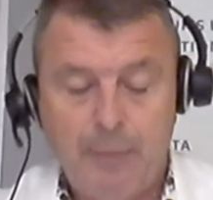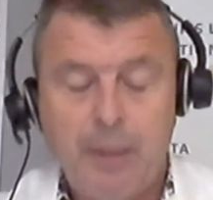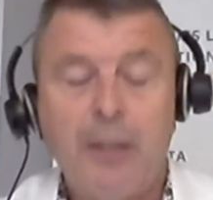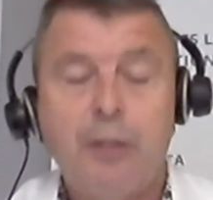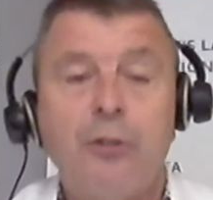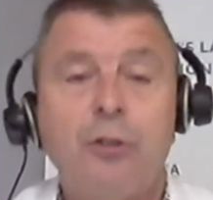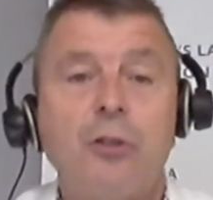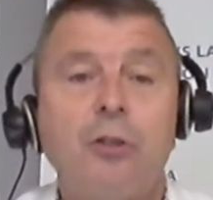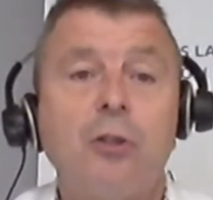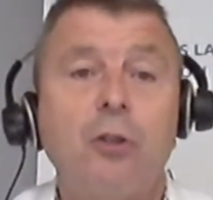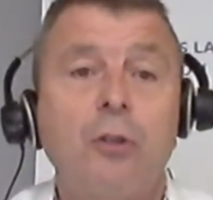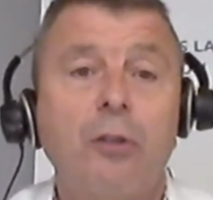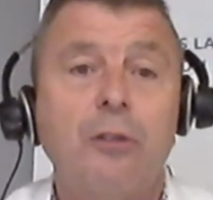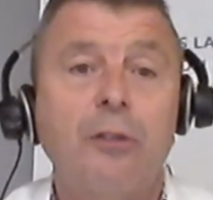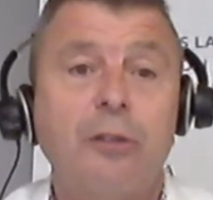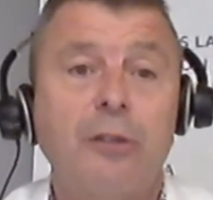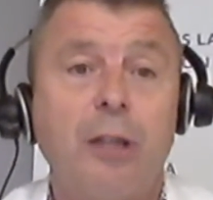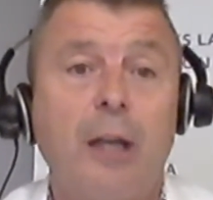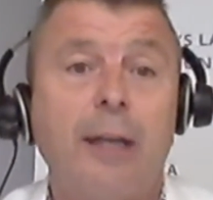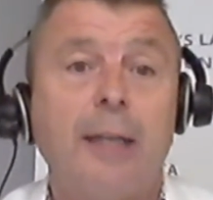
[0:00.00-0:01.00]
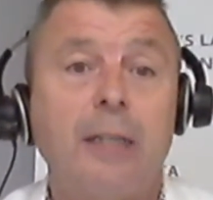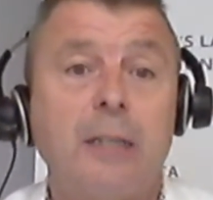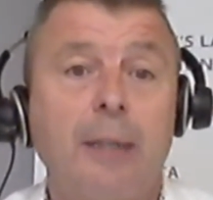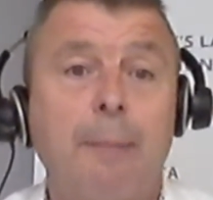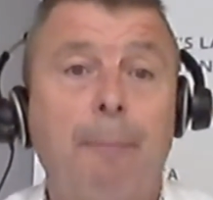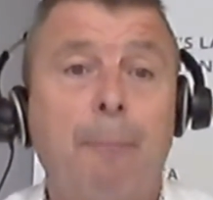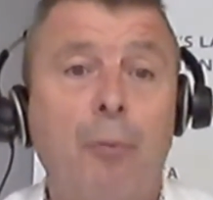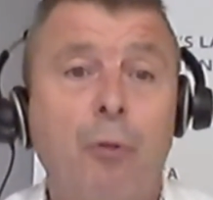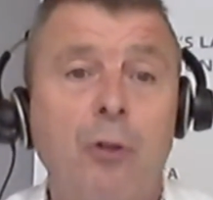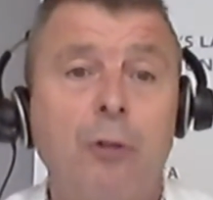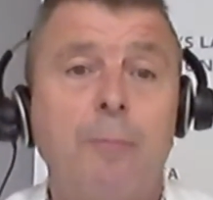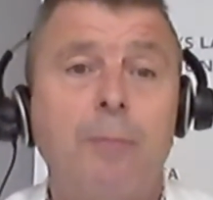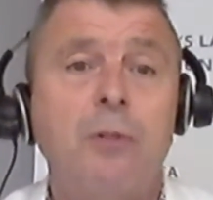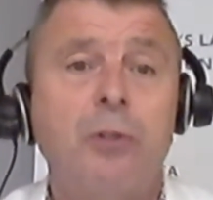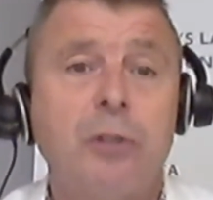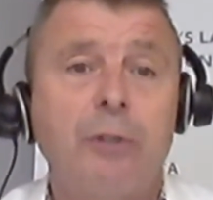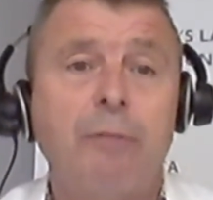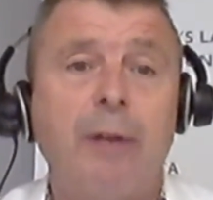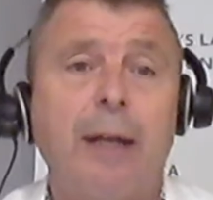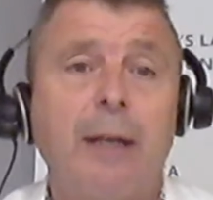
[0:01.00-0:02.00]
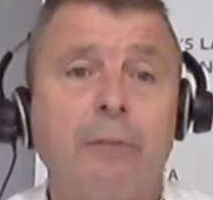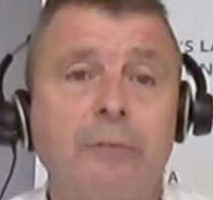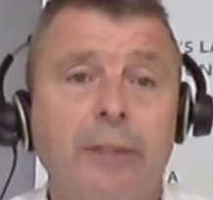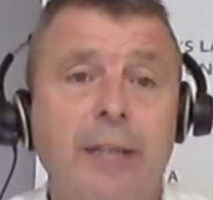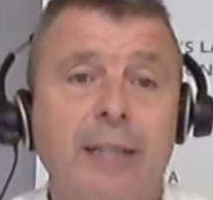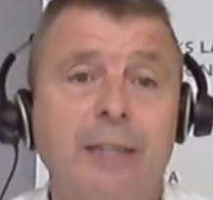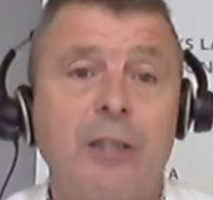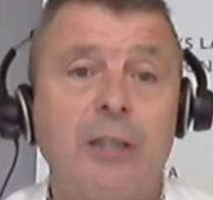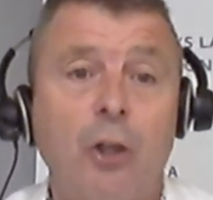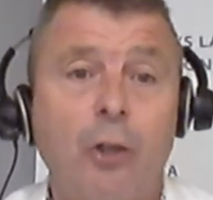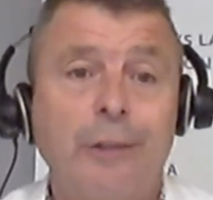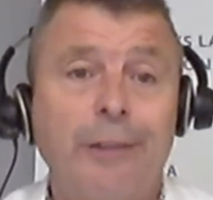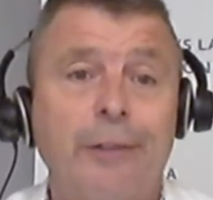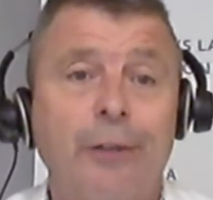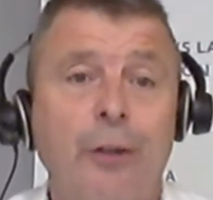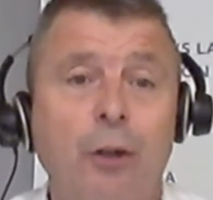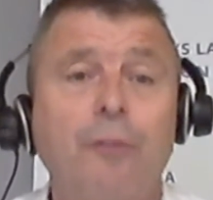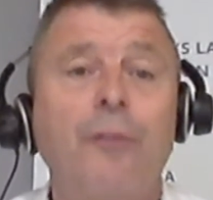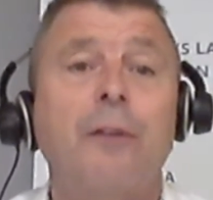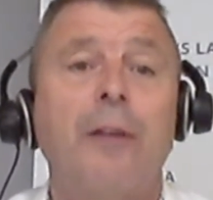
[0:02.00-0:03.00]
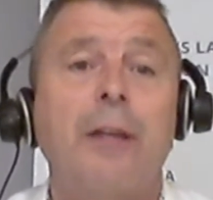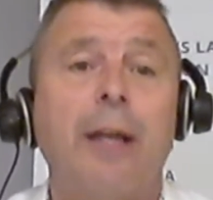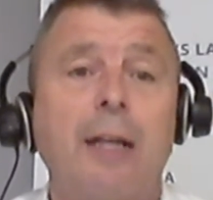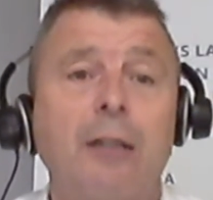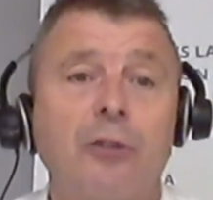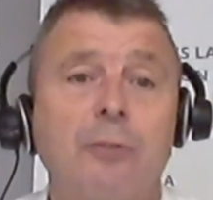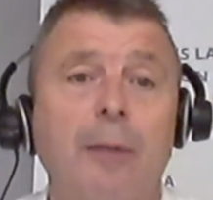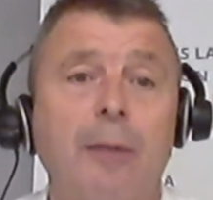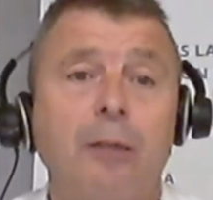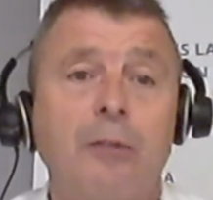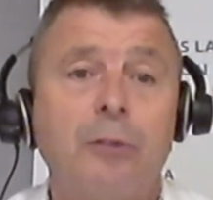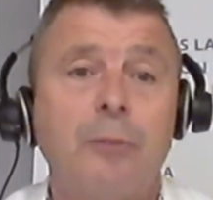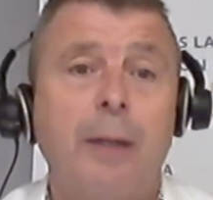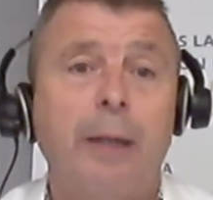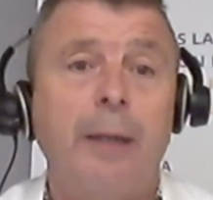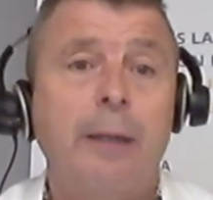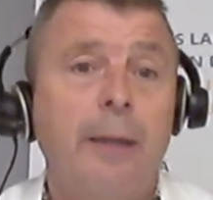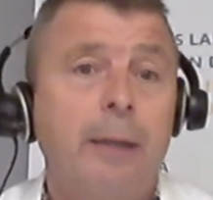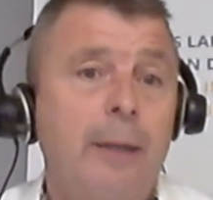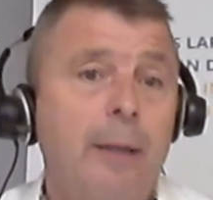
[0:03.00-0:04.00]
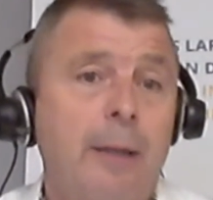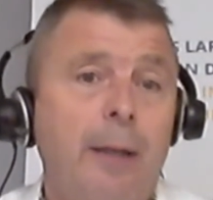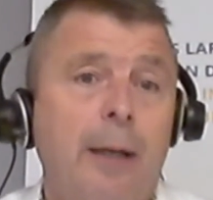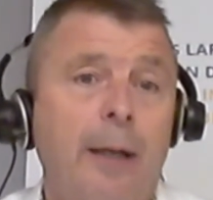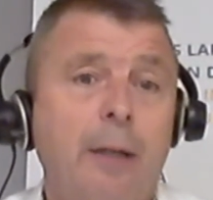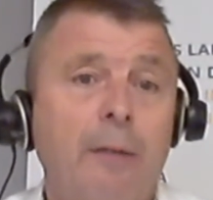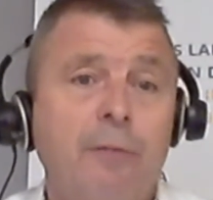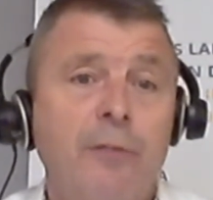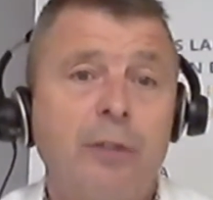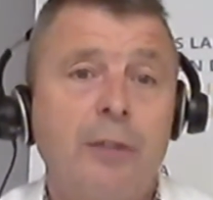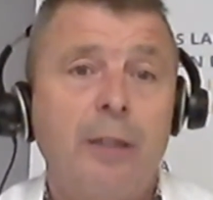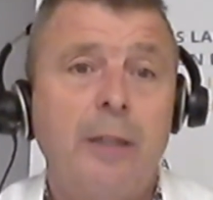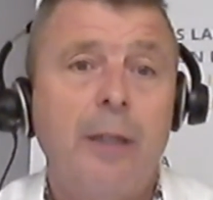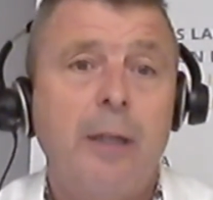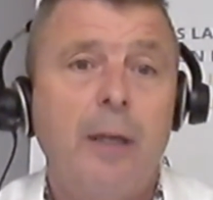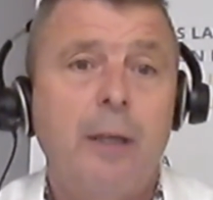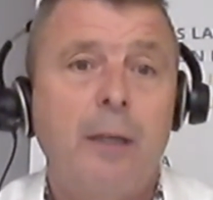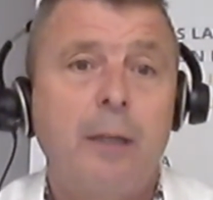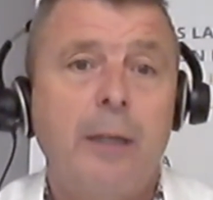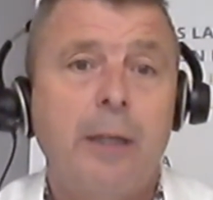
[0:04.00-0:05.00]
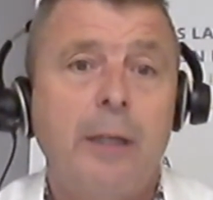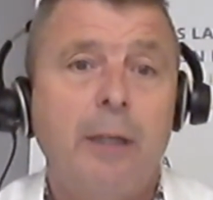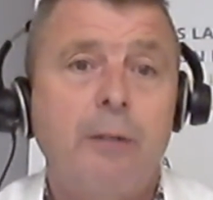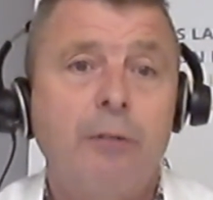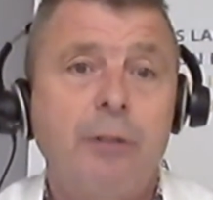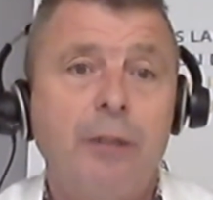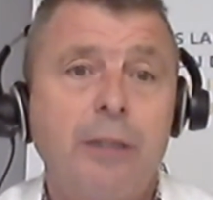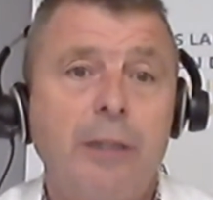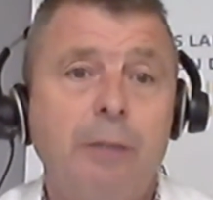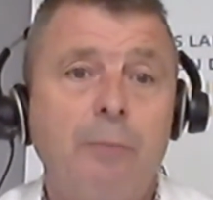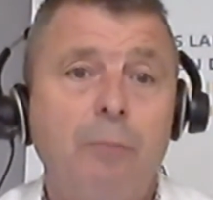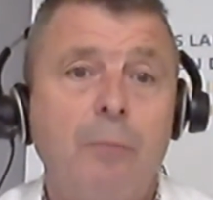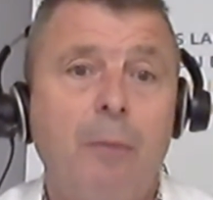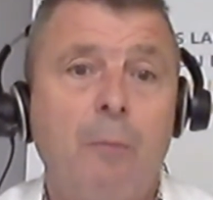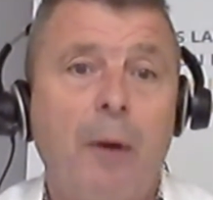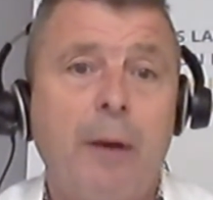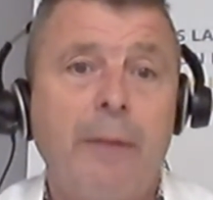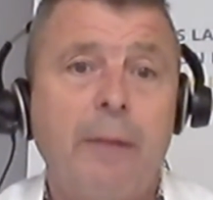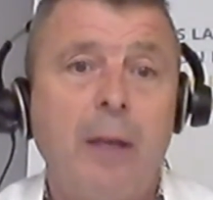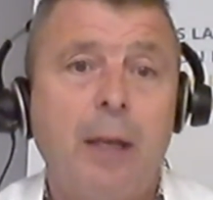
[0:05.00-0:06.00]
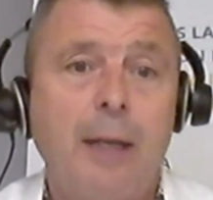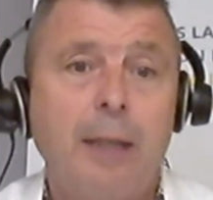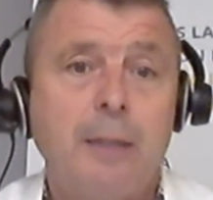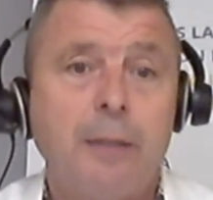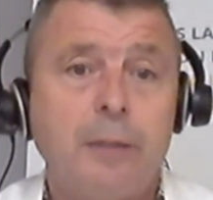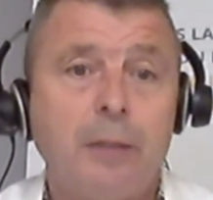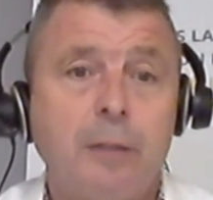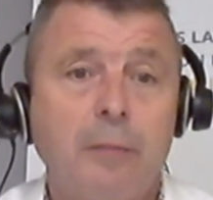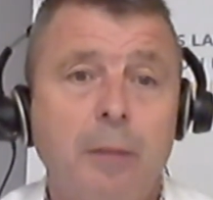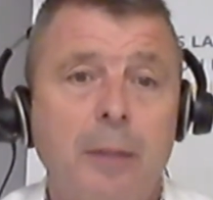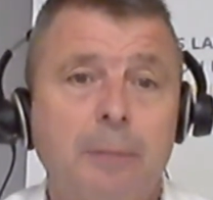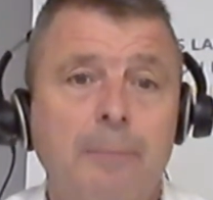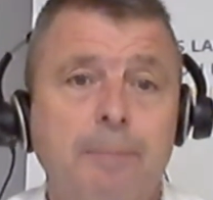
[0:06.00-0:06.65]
It just looks like it's improvements around getting on and off of the actual motorway, and obviously increasing one of the lanes as